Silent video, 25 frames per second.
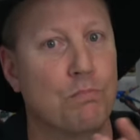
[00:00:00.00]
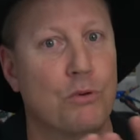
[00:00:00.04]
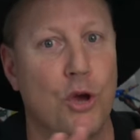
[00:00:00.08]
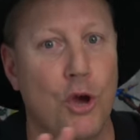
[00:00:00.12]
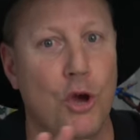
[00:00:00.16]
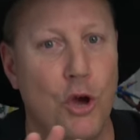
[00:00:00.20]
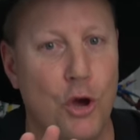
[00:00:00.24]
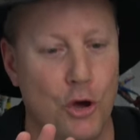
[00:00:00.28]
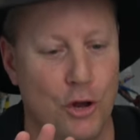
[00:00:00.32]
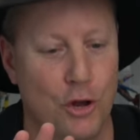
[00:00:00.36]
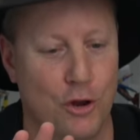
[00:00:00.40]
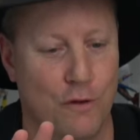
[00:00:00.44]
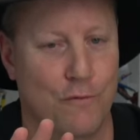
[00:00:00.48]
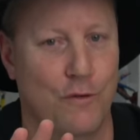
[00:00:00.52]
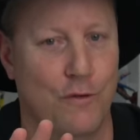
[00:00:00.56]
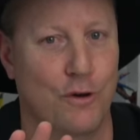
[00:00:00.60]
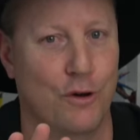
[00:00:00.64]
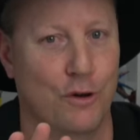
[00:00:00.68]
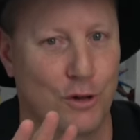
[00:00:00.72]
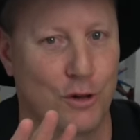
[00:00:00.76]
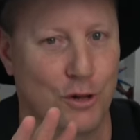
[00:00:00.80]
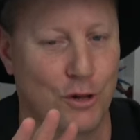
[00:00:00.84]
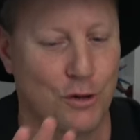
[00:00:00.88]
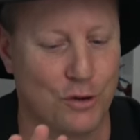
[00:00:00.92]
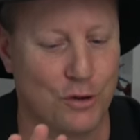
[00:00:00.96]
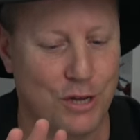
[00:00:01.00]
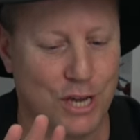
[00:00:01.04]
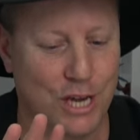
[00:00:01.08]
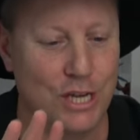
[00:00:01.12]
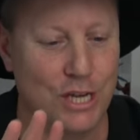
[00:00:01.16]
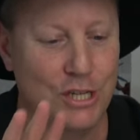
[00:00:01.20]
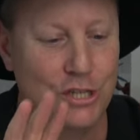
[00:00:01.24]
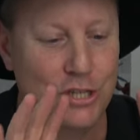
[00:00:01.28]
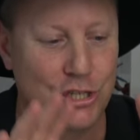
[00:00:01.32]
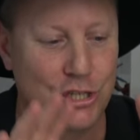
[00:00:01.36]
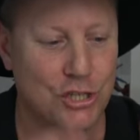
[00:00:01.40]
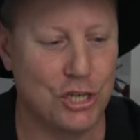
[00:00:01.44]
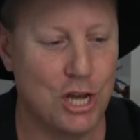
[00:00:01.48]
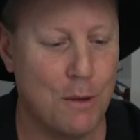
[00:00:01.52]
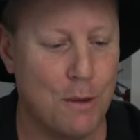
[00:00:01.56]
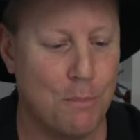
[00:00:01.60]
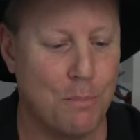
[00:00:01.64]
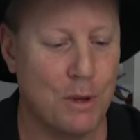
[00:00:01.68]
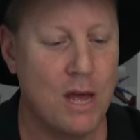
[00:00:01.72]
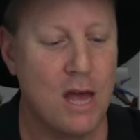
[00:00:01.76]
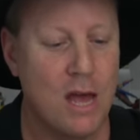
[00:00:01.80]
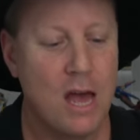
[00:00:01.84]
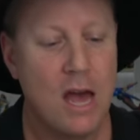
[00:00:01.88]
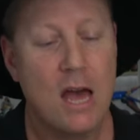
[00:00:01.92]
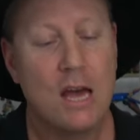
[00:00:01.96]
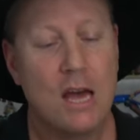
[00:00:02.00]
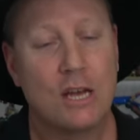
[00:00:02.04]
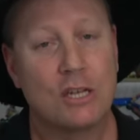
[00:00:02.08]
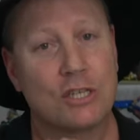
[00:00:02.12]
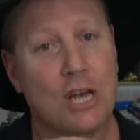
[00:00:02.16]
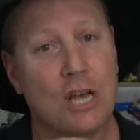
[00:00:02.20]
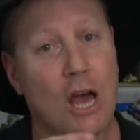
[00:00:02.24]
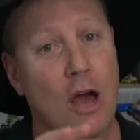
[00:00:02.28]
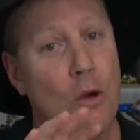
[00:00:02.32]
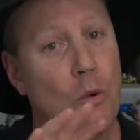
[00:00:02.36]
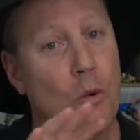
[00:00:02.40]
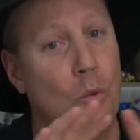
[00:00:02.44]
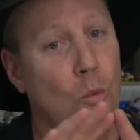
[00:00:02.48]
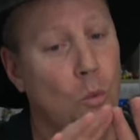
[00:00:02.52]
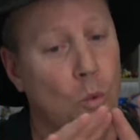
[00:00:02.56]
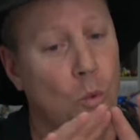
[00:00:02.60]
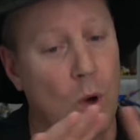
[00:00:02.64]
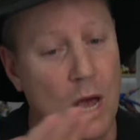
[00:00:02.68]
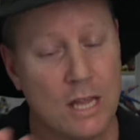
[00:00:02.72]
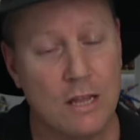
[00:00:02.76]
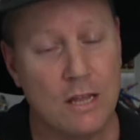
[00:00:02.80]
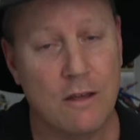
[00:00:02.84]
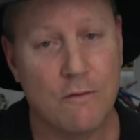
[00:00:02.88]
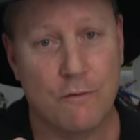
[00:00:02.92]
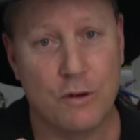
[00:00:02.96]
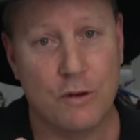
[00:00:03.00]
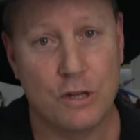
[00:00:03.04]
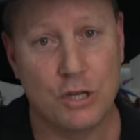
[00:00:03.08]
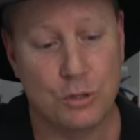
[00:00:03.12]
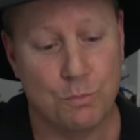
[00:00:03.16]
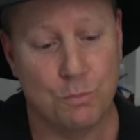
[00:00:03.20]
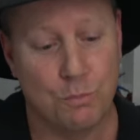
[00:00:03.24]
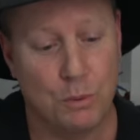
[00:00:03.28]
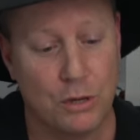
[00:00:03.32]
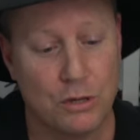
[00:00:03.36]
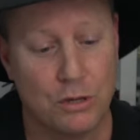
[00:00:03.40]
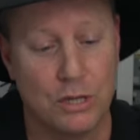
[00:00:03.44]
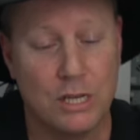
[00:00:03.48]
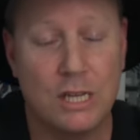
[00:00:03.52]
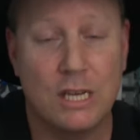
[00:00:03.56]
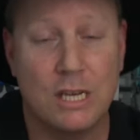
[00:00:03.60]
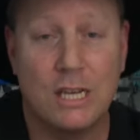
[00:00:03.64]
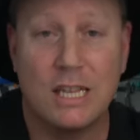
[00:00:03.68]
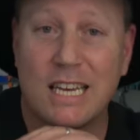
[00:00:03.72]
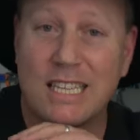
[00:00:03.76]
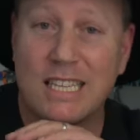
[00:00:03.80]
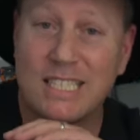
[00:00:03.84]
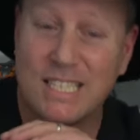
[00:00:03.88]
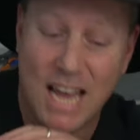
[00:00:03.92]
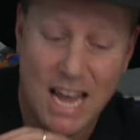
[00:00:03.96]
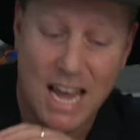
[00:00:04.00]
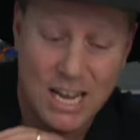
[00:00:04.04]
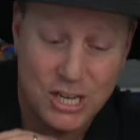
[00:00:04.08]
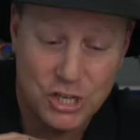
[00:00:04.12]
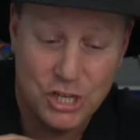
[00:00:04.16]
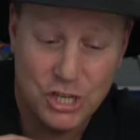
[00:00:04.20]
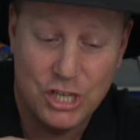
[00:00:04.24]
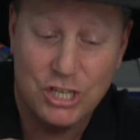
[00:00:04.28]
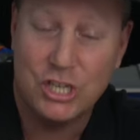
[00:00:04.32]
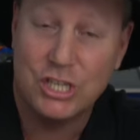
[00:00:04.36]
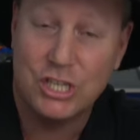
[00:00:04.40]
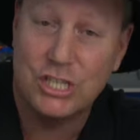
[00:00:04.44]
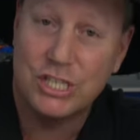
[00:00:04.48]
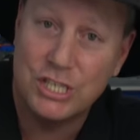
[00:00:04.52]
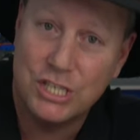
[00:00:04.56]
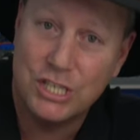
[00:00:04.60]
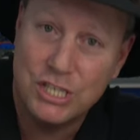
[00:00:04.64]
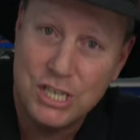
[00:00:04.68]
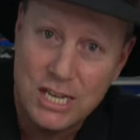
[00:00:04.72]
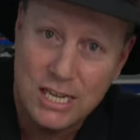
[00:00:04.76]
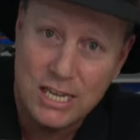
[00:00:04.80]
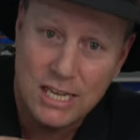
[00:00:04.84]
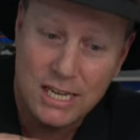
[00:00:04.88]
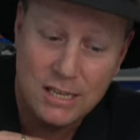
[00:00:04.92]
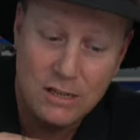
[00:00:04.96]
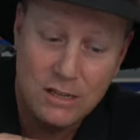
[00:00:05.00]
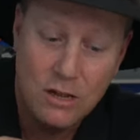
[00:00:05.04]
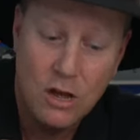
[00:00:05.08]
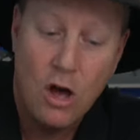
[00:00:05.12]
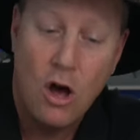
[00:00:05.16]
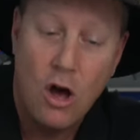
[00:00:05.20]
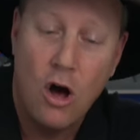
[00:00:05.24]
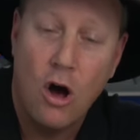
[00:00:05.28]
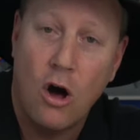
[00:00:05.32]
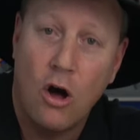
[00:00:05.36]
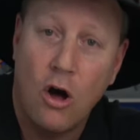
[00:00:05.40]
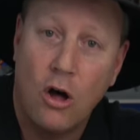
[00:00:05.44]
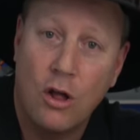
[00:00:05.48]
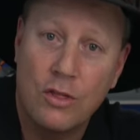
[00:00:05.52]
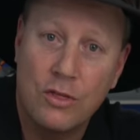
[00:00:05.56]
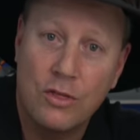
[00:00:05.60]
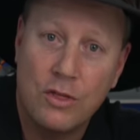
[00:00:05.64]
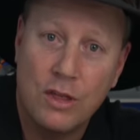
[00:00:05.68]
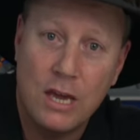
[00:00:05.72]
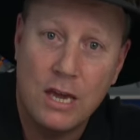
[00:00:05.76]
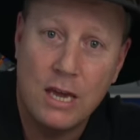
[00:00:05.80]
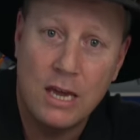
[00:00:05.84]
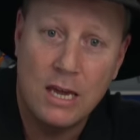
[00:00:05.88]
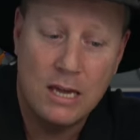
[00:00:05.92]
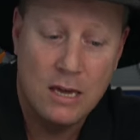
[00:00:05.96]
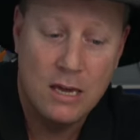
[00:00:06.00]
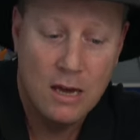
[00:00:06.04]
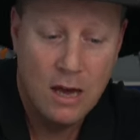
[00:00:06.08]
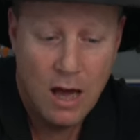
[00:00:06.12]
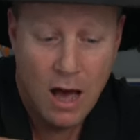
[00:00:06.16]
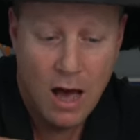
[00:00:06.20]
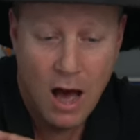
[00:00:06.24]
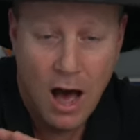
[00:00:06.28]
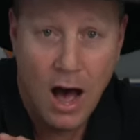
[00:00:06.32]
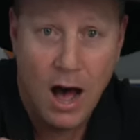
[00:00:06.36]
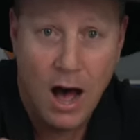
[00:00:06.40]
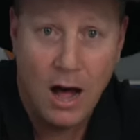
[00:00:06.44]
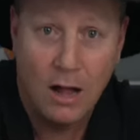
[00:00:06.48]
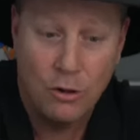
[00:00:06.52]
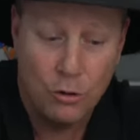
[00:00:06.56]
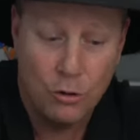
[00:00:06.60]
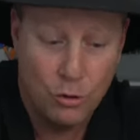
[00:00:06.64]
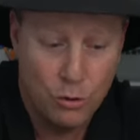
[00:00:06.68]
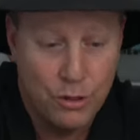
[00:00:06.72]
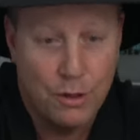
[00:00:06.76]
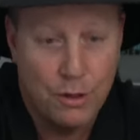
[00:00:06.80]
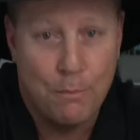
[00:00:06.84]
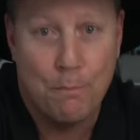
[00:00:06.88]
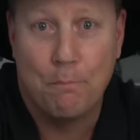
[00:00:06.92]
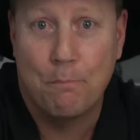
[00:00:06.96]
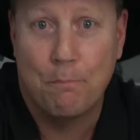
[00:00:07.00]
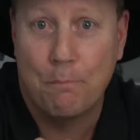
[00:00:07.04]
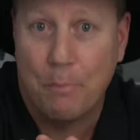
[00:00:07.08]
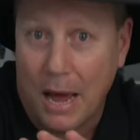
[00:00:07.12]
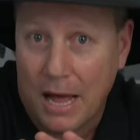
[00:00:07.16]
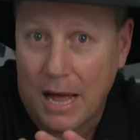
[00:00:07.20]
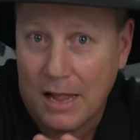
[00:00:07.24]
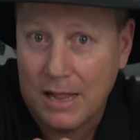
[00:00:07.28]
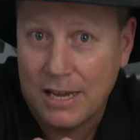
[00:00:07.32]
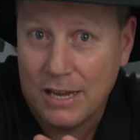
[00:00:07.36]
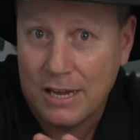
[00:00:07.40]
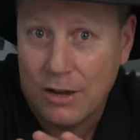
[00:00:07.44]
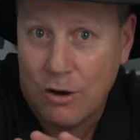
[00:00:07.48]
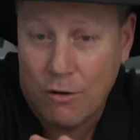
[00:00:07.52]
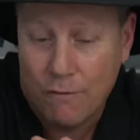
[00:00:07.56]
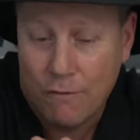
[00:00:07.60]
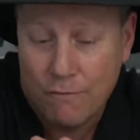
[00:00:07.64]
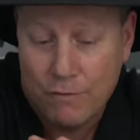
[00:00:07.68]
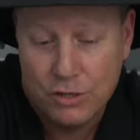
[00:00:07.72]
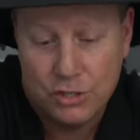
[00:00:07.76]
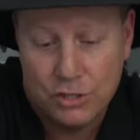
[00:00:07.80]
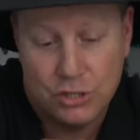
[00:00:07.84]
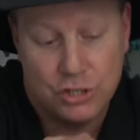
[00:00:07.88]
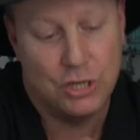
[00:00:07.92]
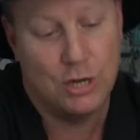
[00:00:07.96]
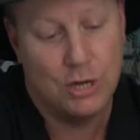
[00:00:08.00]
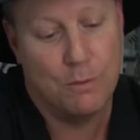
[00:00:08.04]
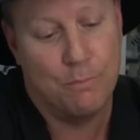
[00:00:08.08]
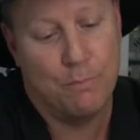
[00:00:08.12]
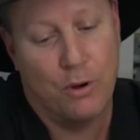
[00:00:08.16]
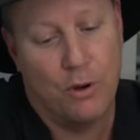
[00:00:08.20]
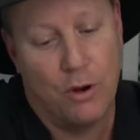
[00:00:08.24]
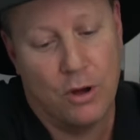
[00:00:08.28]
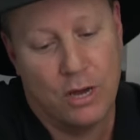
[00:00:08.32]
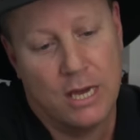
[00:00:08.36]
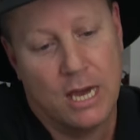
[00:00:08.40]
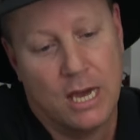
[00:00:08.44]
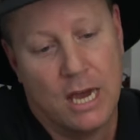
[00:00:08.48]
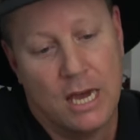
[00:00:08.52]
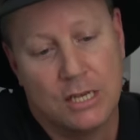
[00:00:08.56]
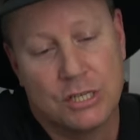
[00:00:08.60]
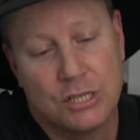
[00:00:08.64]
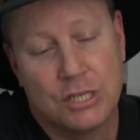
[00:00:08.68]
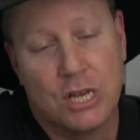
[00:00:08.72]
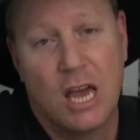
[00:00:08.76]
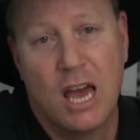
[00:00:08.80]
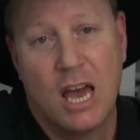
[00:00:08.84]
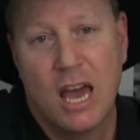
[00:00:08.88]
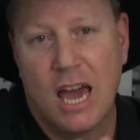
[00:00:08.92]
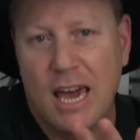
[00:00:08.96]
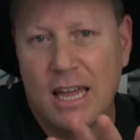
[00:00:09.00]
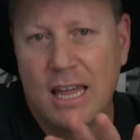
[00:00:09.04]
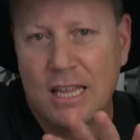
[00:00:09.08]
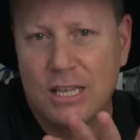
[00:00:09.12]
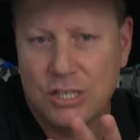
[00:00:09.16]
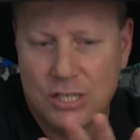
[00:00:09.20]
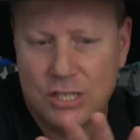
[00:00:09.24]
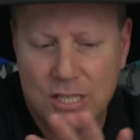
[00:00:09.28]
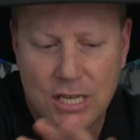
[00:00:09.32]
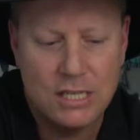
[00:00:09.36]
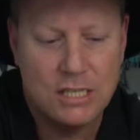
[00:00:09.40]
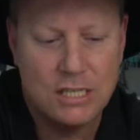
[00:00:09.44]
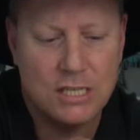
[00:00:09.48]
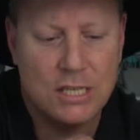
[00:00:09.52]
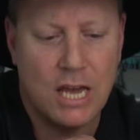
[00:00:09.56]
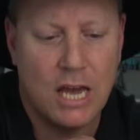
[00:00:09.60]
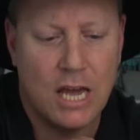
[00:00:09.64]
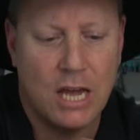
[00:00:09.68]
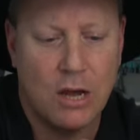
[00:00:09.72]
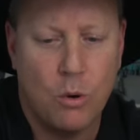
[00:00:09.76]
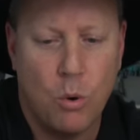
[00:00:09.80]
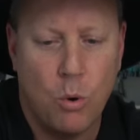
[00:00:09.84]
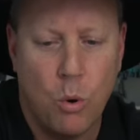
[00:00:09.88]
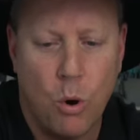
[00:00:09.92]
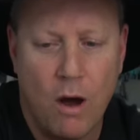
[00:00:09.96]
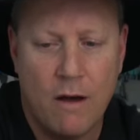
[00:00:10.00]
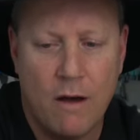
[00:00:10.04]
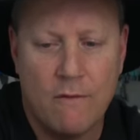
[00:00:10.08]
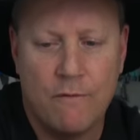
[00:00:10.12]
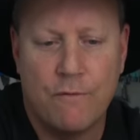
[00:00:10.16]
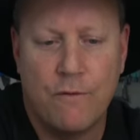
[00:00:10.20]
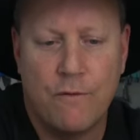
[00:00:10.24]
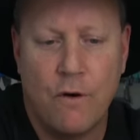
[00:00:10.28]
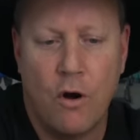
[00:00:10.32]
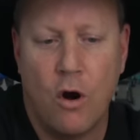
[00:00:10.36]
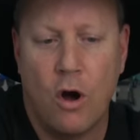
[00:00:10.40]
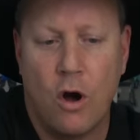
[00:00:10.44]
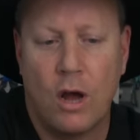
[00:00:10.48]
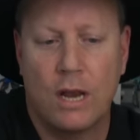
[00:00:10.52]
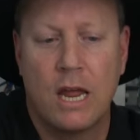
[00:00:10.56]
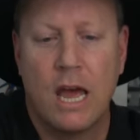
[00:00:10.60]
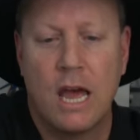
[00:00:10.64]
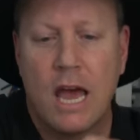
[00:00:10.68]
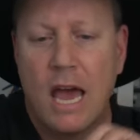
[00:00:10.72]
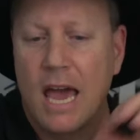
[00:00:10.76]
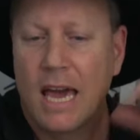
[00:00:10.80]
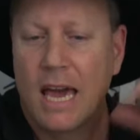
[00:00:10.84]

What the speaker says: beautiful looking ship. So when you finish building it, it's actually just sitting on the hull or the belly of the ship, I guess, and it sits there quite fine.